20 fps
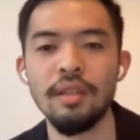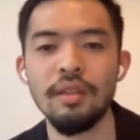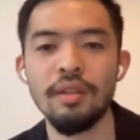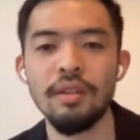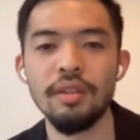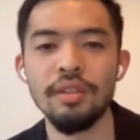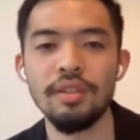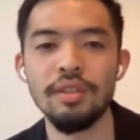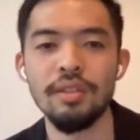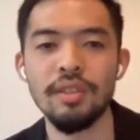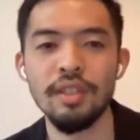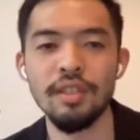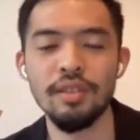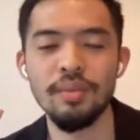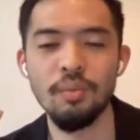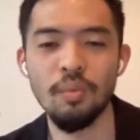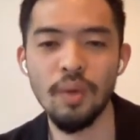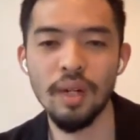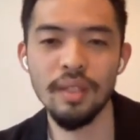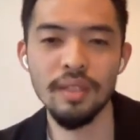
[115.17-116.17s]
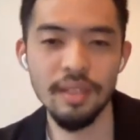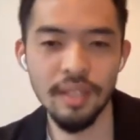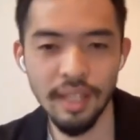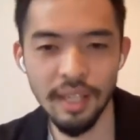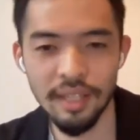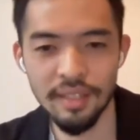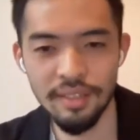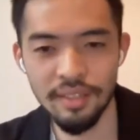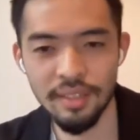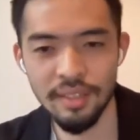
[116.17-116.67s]
there's this one
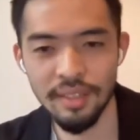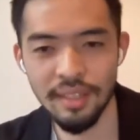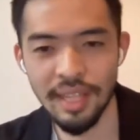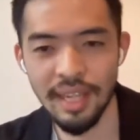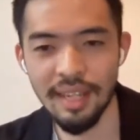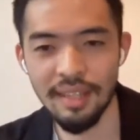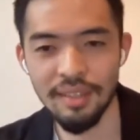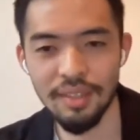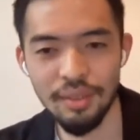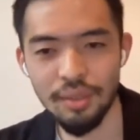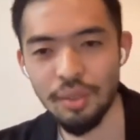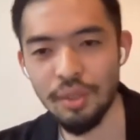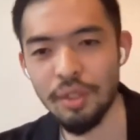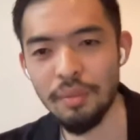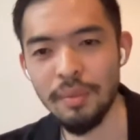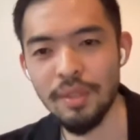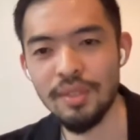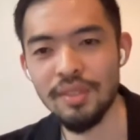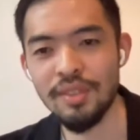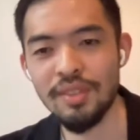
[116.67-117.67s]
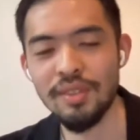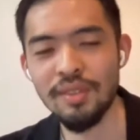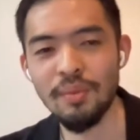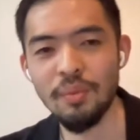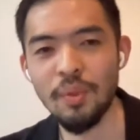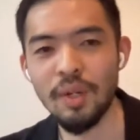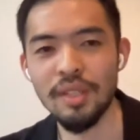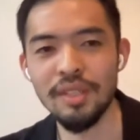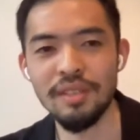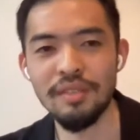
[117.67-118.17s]
test that determines
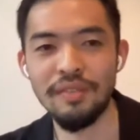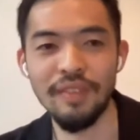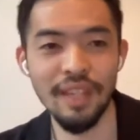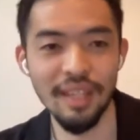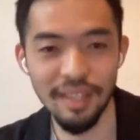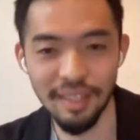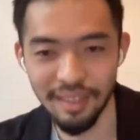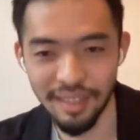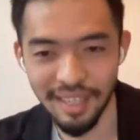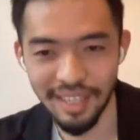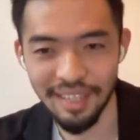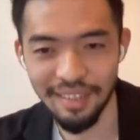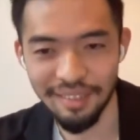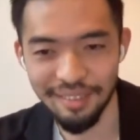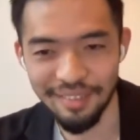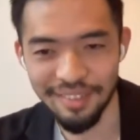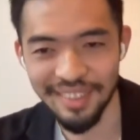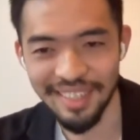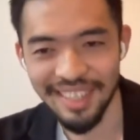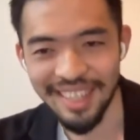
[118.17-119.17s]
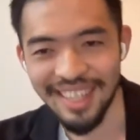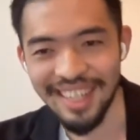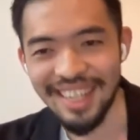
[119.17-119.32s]
one's fate in life,